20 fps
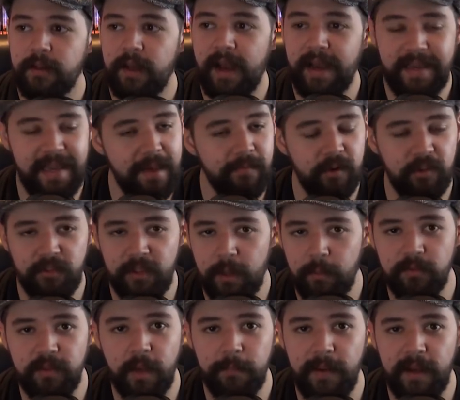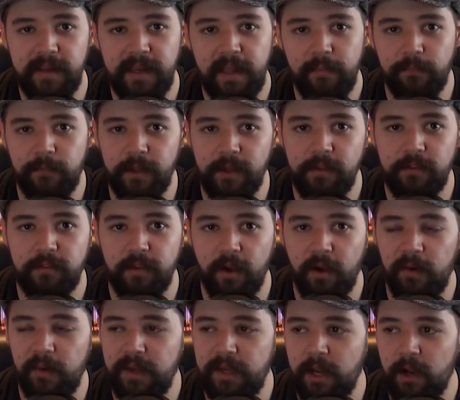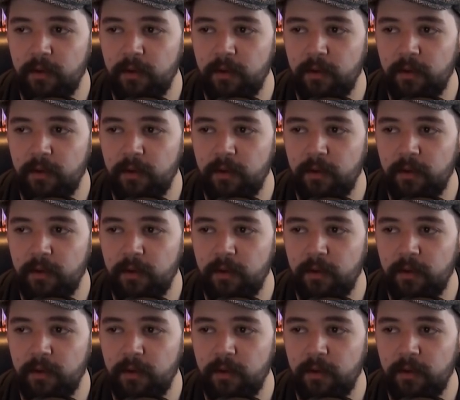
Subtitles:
I gave it a thumbs up on Netflix, so,